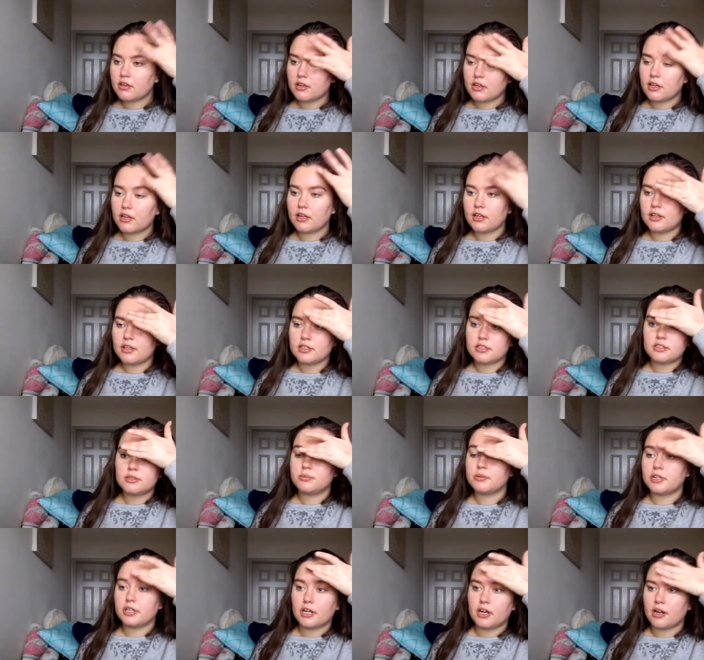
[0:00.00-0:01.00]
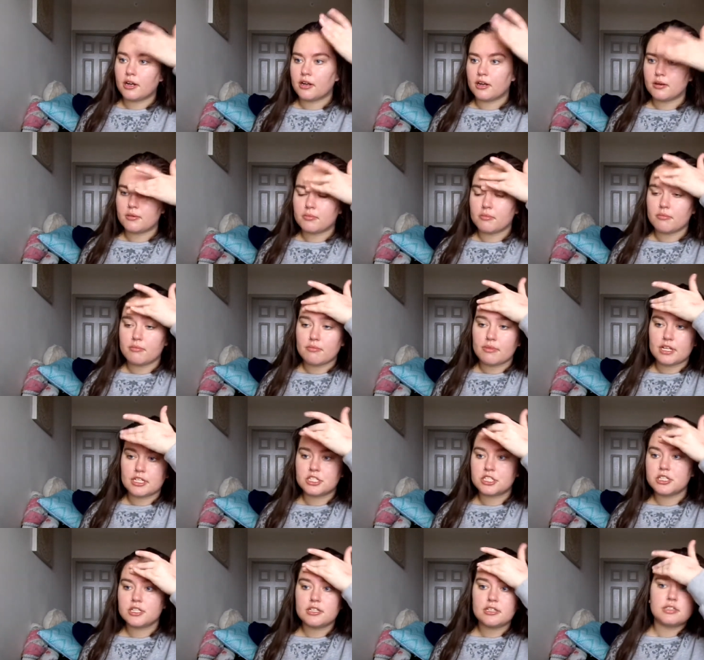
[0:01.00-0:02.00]
I like to put it on my
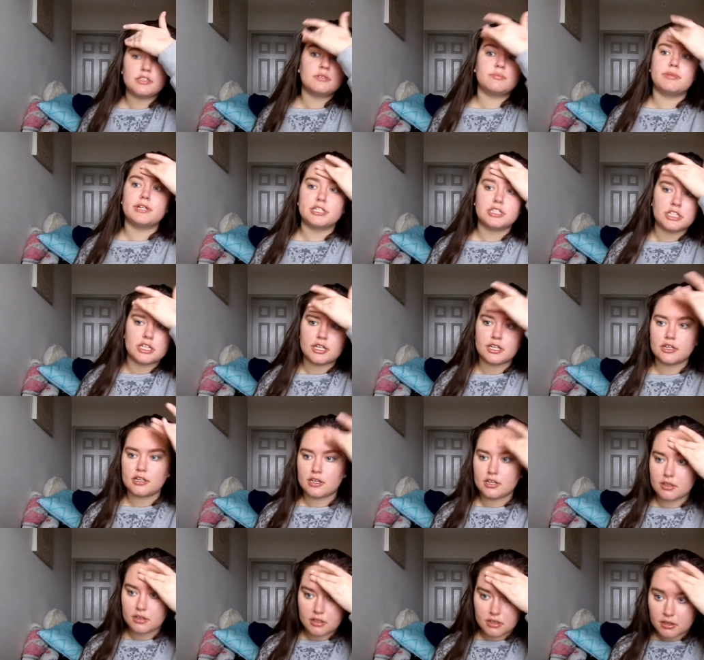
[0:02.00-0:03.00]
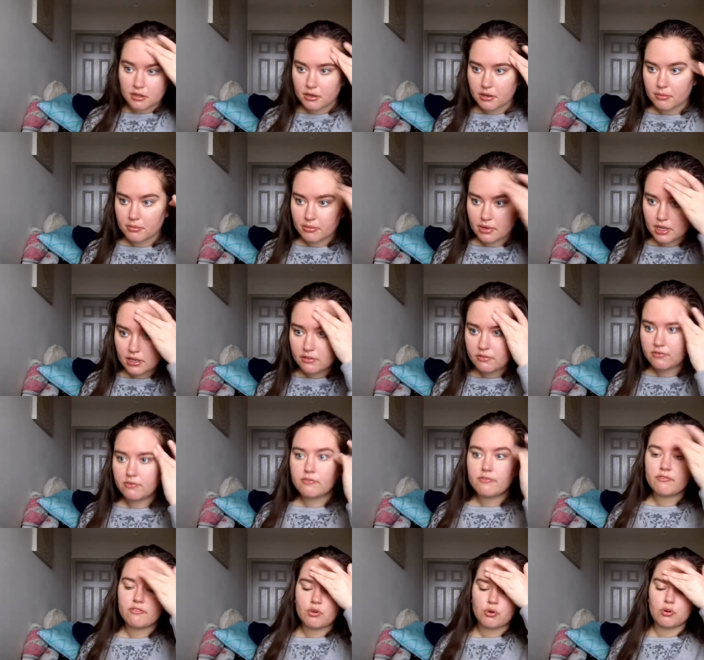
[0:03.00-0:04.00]
cheeks, my chin, and my
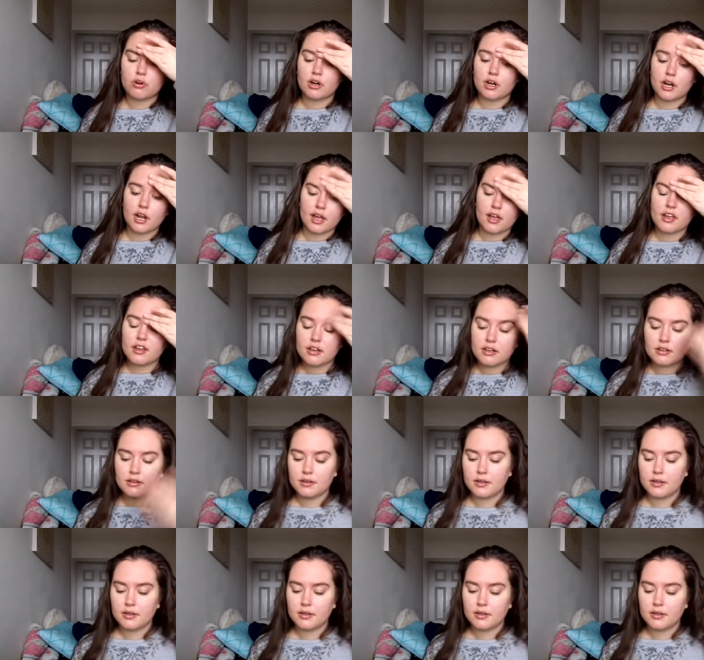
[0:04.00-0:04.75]
forehead.